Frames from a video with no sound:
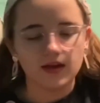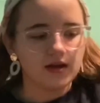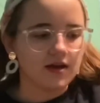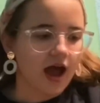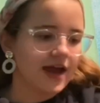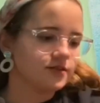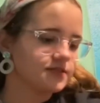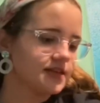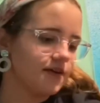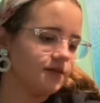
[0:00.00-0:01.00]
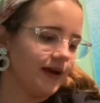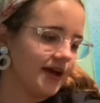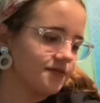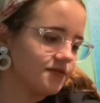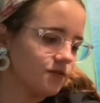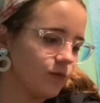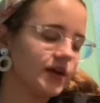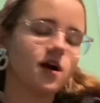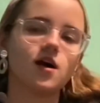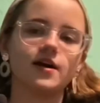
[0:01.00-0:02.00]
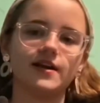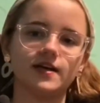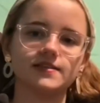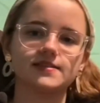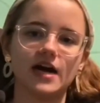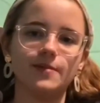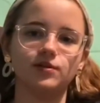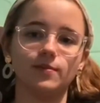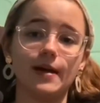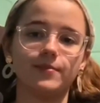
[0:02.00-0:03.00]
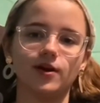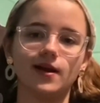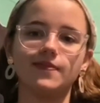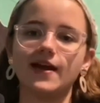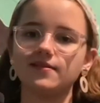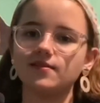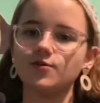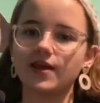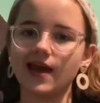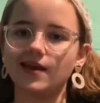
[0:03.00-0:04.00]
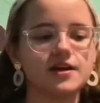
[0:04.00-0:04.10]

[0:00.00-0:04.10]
I don't sound the best. We are an ensemble member, and that's okay.